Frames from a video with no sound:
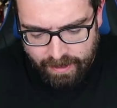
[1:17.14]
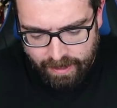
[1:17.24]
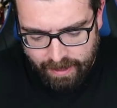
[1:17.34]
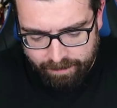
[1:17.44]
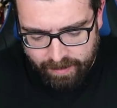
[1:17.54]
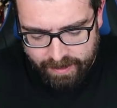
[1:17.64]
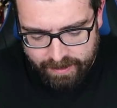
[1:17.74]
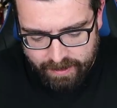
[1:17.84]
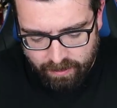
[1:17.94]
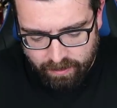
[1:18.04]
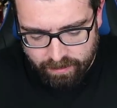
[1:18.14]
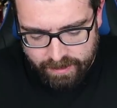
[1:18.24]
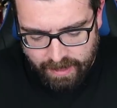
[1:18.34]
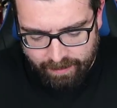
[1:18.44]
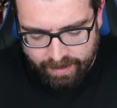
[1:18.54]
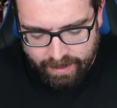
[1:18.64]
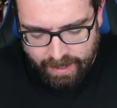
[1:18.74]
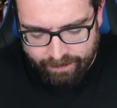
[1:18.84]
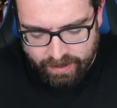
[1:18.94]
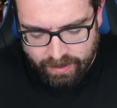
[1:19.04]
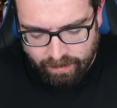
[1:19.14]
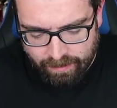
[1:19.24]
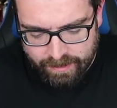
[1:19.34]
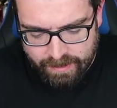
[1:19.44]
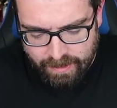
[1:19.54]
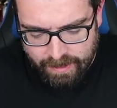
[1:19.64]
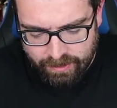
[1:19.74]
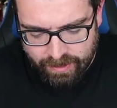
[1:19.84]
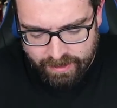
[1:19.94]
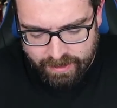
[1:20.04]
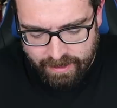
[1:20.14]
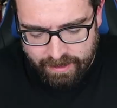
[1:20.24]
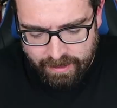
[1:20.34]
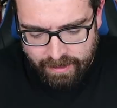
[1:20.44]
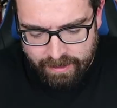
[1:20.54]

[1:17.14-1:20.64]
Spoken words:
It's Eric Davies who I was interested in.